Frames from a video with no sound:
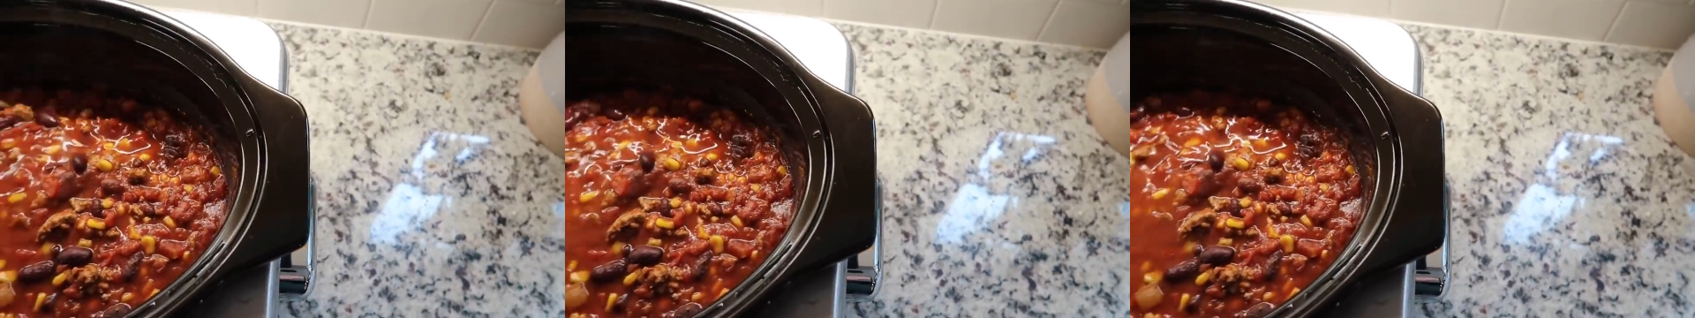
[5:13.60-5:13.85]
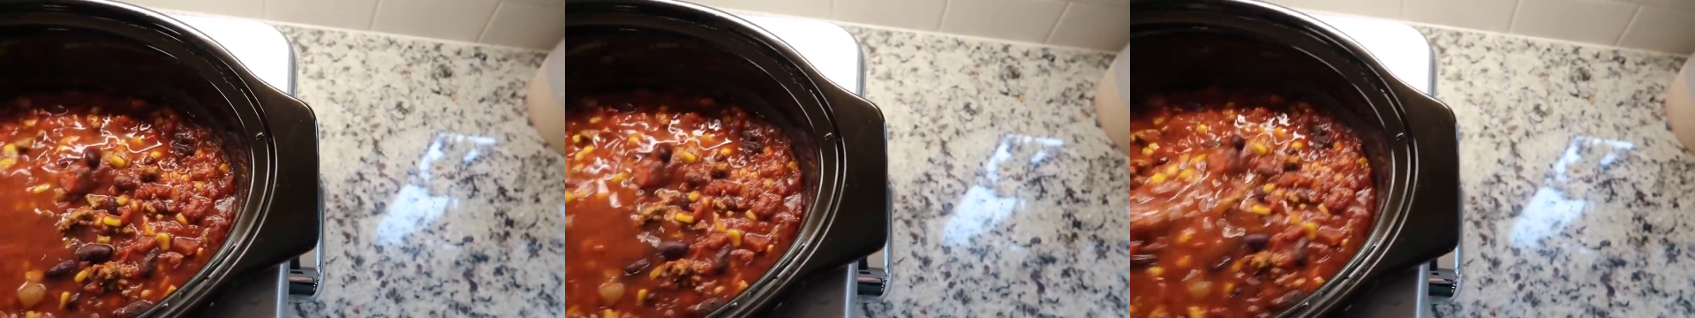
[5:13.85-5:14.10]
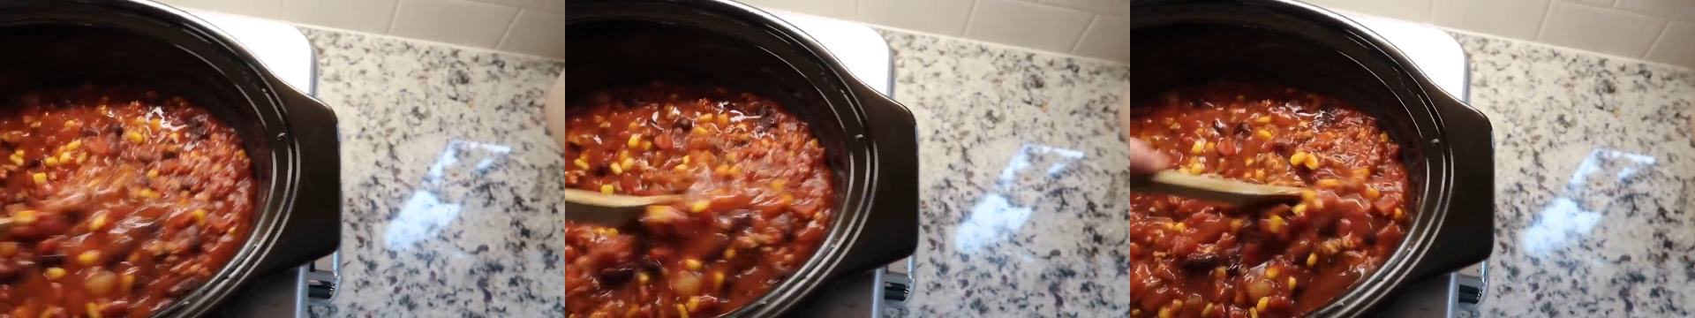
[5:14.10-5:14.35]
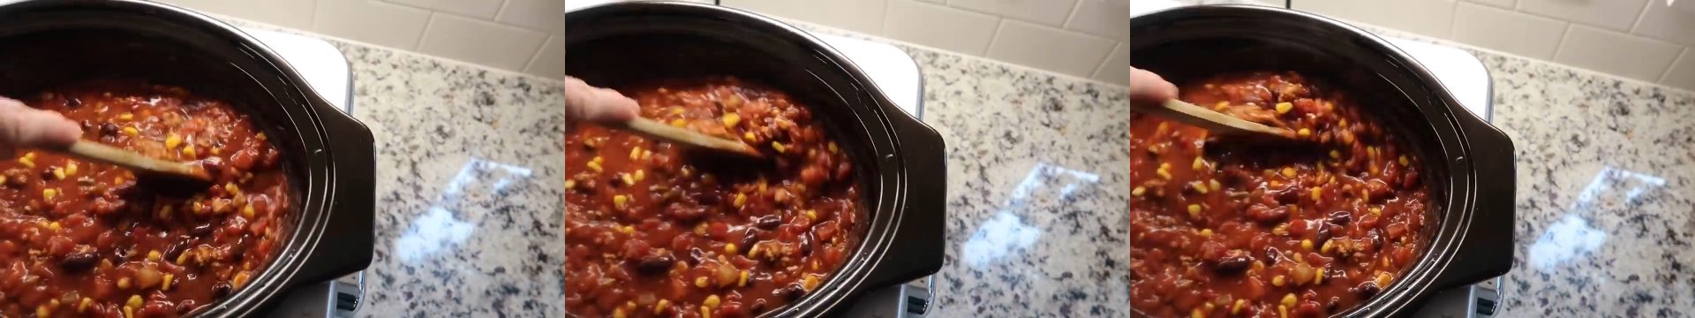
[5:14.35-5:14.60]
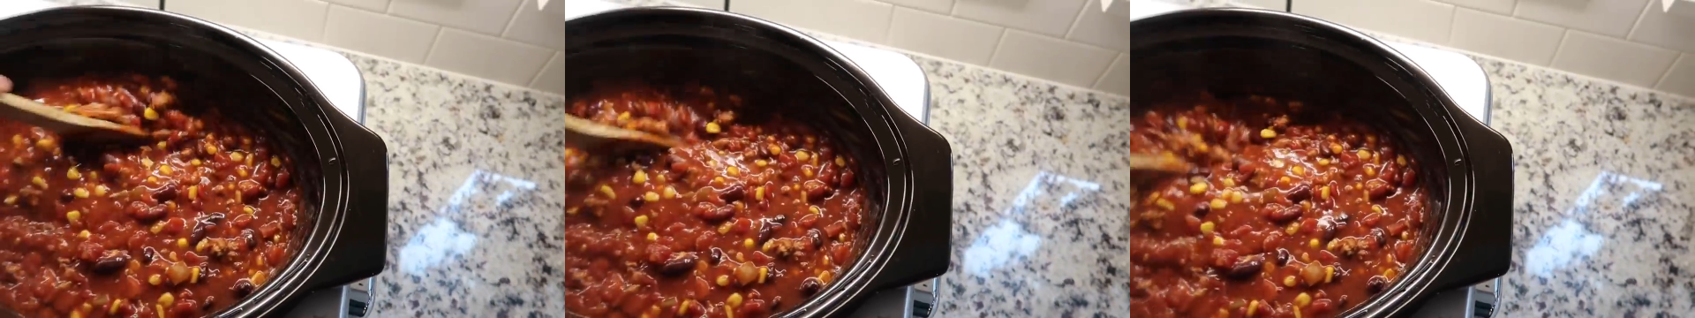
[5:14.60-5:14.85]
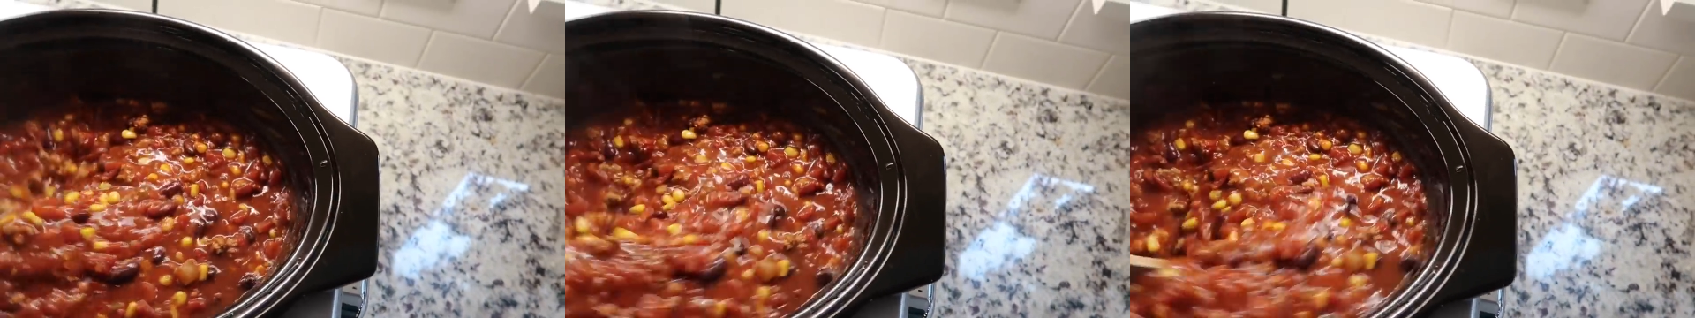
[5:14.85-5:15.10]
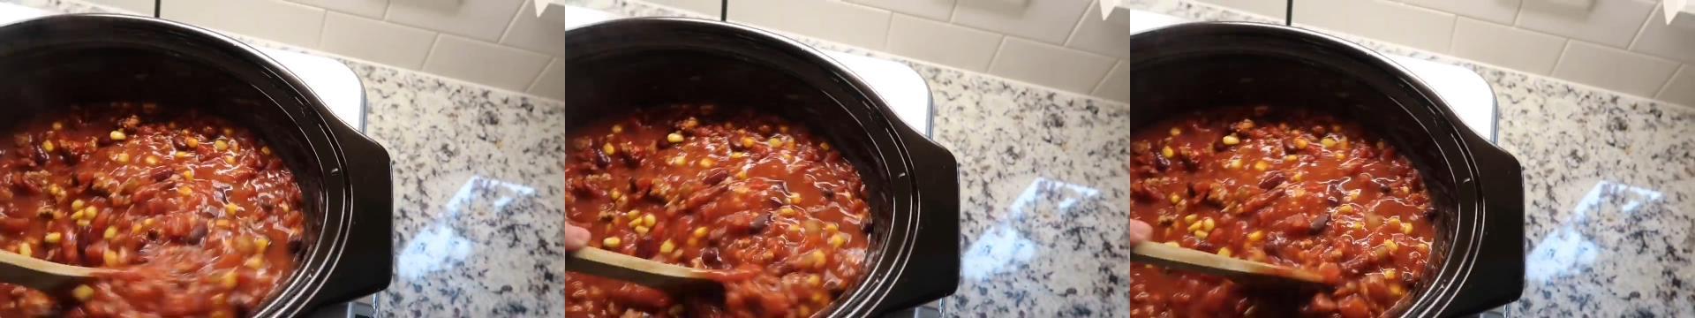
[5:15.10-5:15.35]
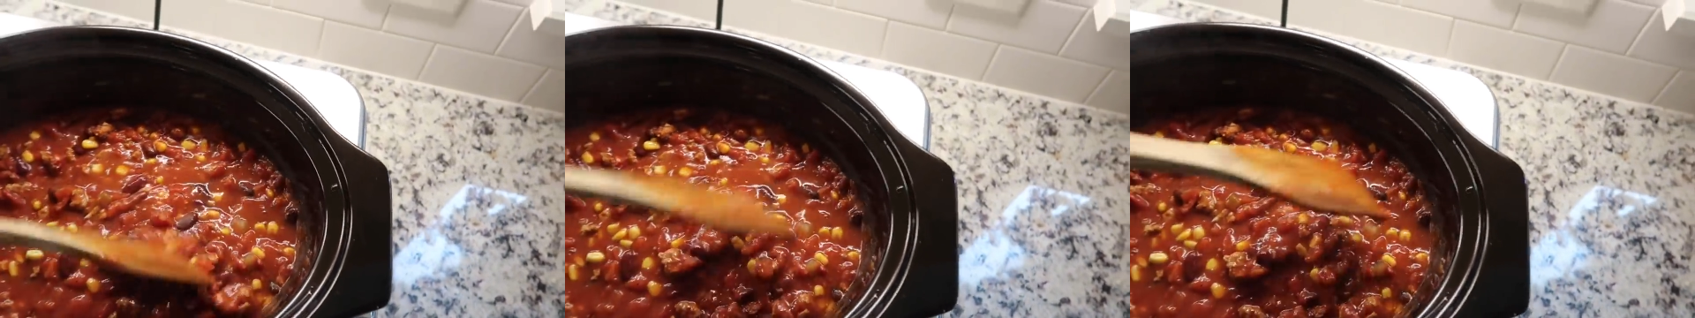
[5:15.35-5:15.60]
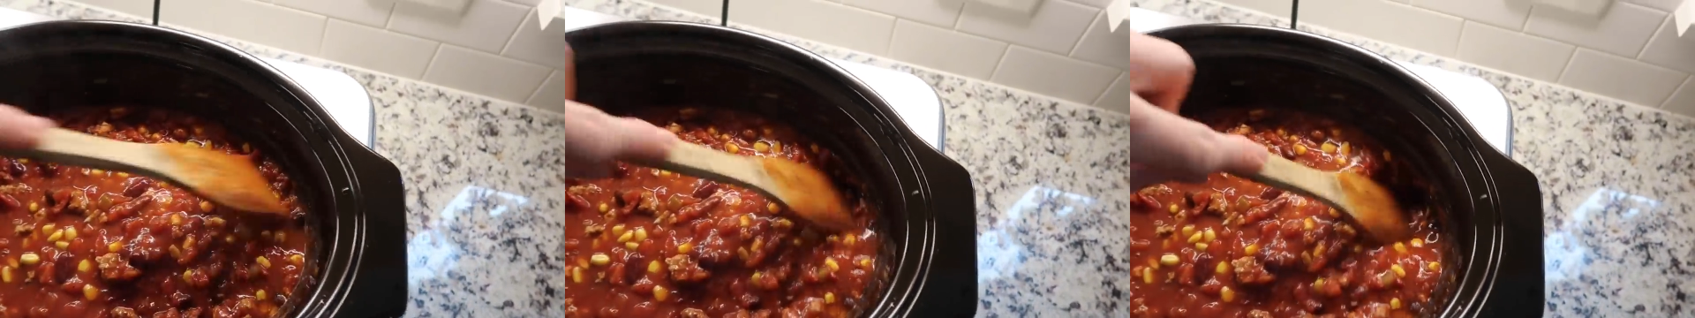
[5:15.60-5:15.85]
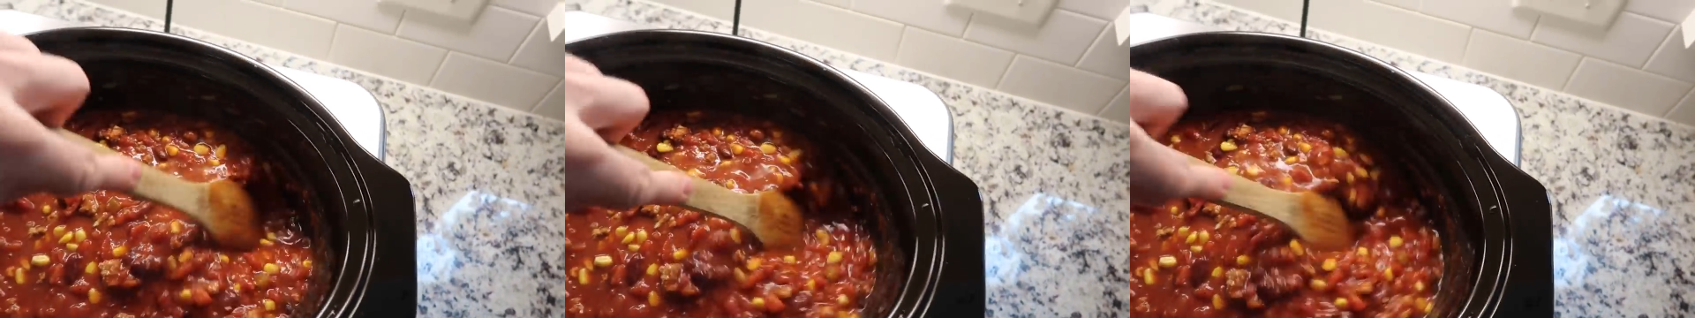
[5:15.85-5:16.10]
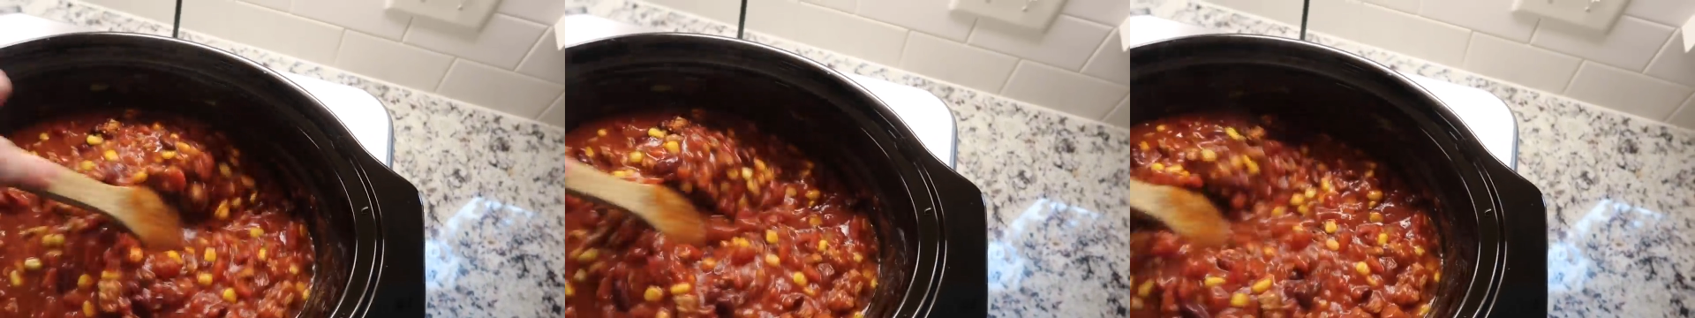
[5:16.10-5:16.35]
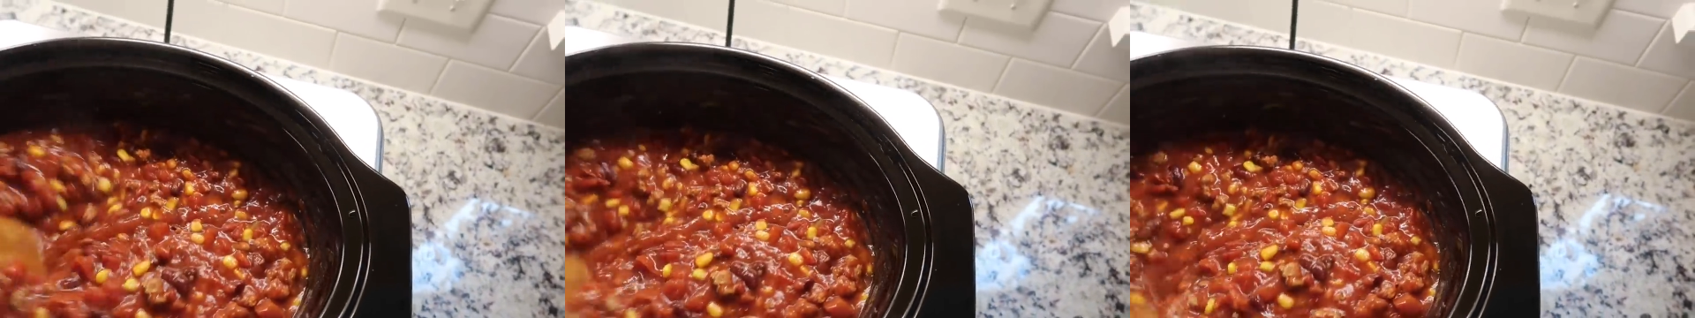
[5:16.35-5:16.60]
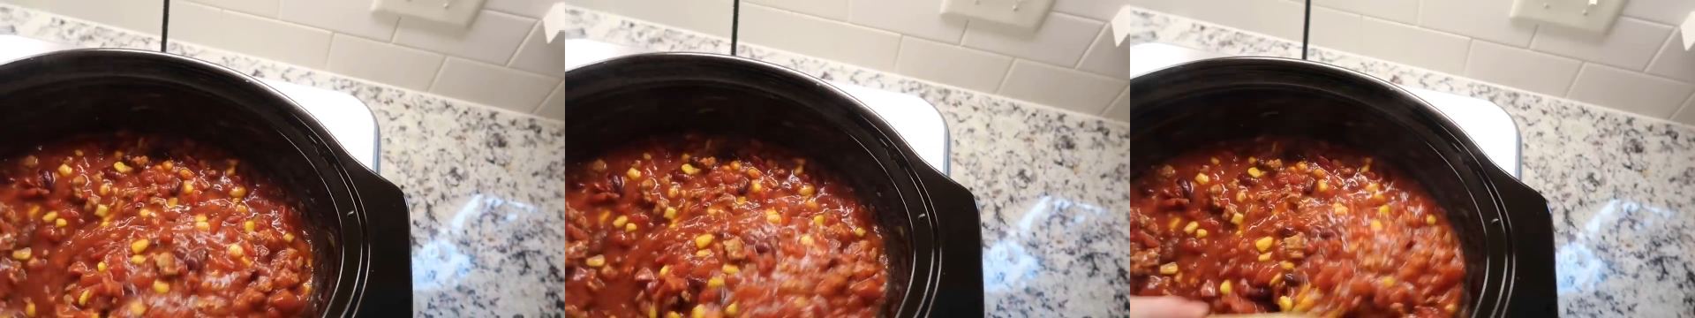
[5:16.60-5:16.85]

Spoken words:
(no speaker visible)